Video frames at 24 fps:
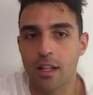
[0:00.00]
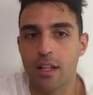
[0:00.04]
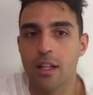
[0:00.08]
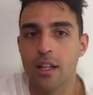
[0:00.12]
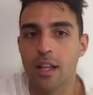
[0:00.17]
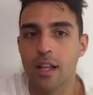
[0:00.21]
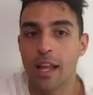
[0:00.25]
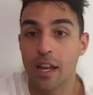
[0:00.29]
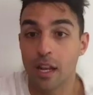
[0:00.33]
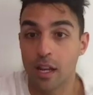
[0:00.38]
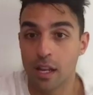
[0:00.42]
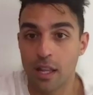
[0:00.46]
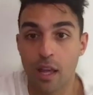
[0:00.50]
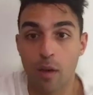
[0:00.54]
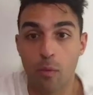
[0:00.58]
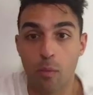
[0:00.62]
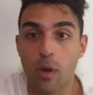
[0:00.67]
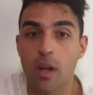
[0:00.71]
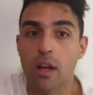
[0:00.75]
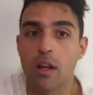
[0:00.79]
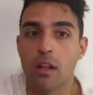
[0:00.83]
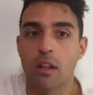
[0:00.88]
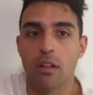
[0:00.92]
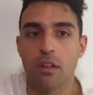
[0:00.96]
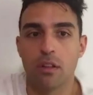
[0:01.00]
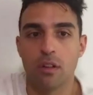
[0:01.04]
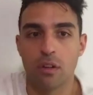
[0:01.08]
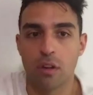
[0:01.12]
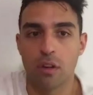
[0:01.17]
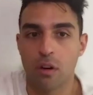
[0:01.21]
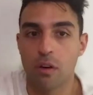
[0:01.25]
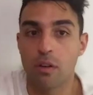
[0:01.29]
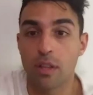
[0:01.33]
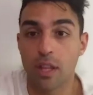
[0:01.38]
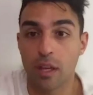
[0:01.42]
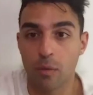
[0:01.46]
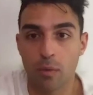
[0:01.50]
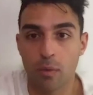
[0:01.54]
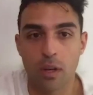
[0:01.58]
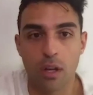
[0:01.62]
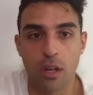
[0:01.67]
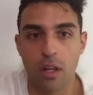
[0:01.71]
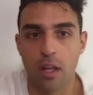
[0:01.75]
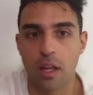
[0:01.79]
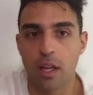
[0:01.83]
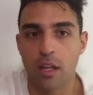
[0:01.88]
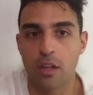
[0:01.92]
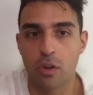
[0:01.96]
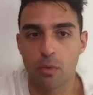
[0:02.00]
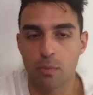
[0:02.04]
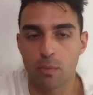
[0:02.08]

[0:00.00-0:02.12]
and they will, you know, they will. And you'll